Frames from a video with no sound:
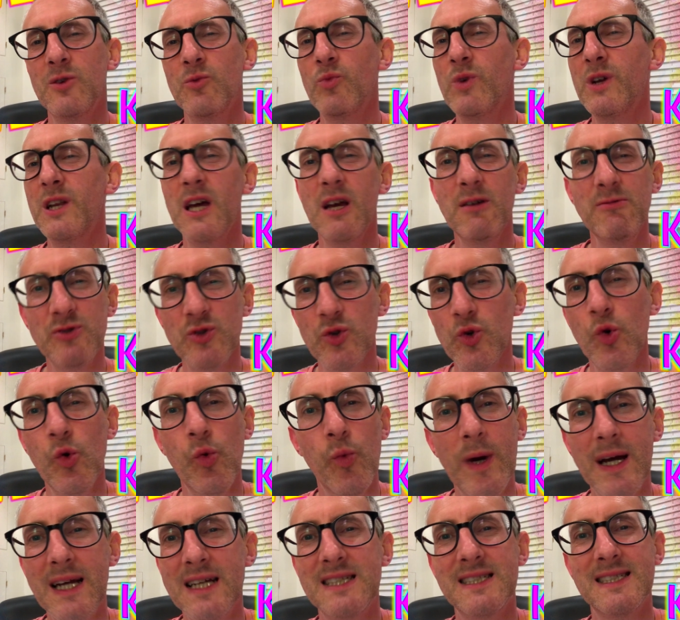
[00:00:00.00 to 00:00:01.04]
we don't
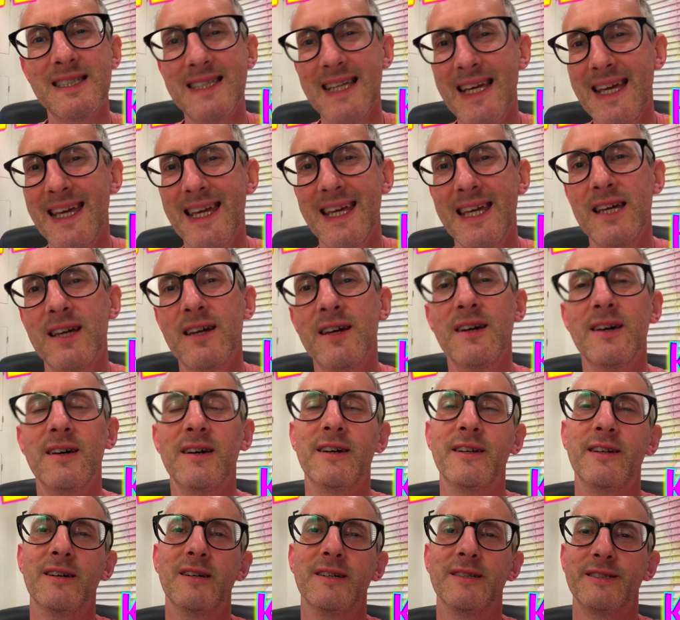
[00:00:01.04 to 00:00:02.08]
always see
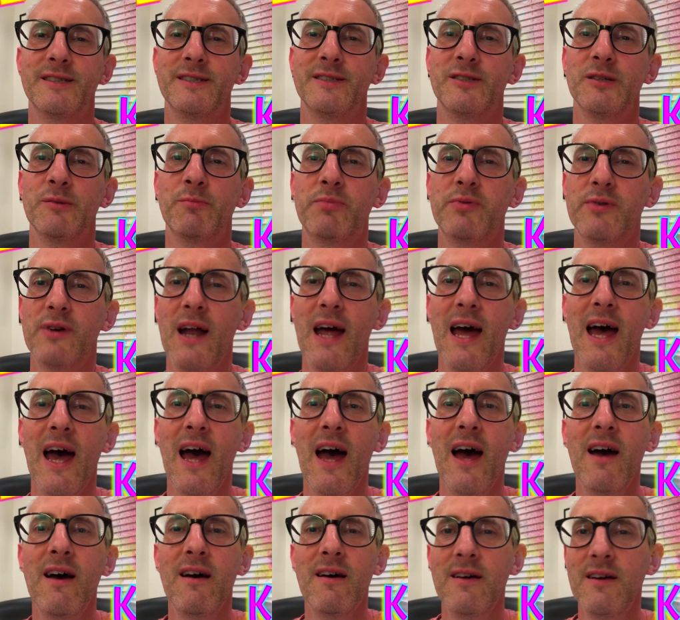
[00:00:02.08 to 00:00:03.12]
an answer to
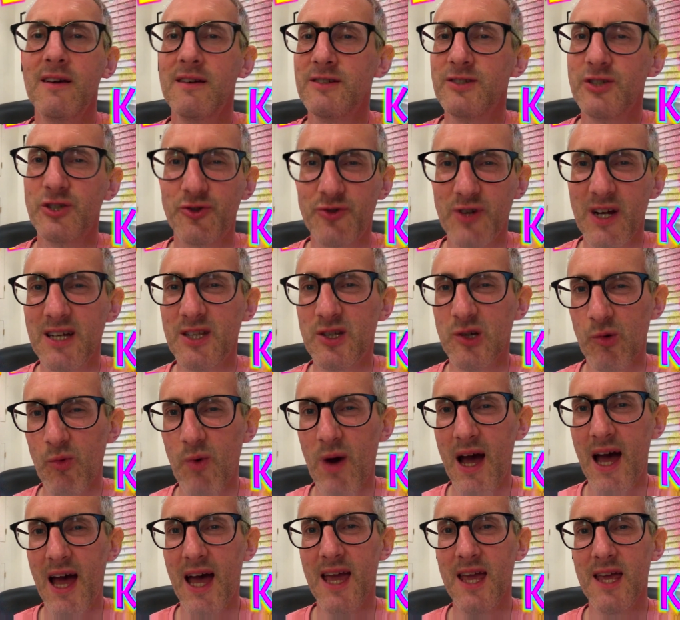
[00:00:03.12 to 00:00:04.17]
prayer straight
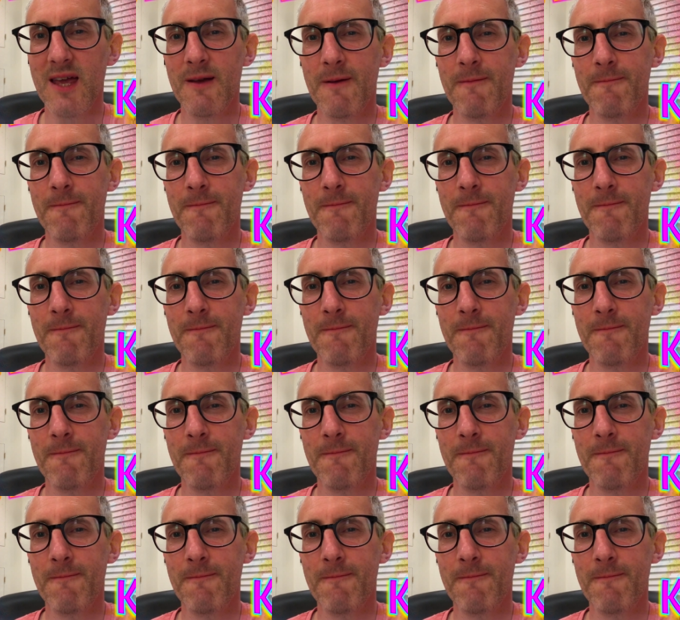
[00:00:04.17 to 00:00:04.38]
away.